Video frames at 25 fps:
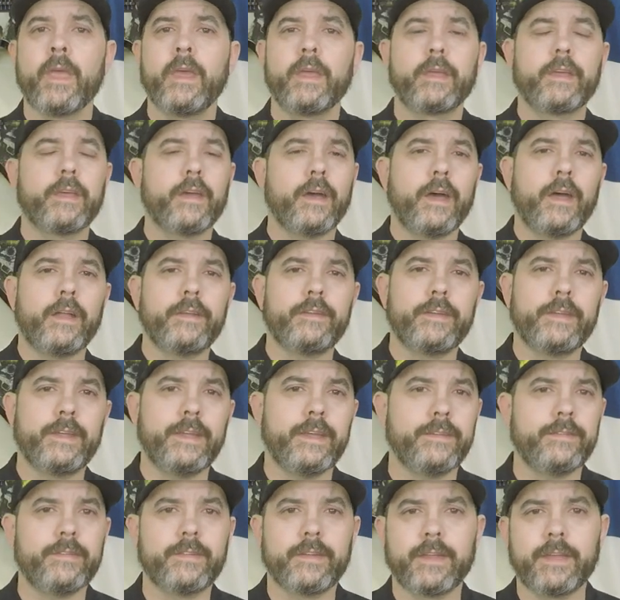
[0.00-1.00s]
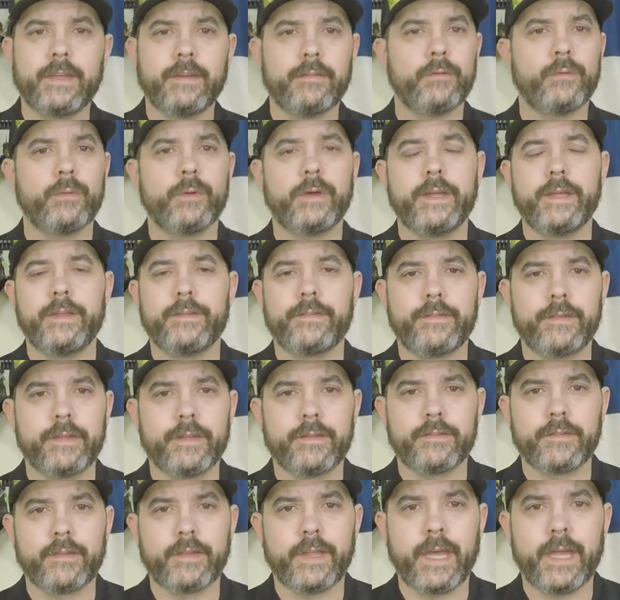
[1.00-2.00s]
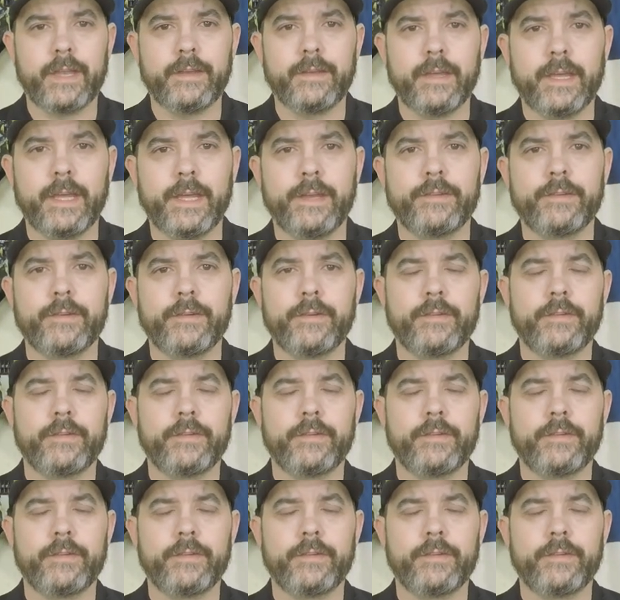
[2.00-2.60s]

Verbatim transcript: Contests and giveaways, things of that nature.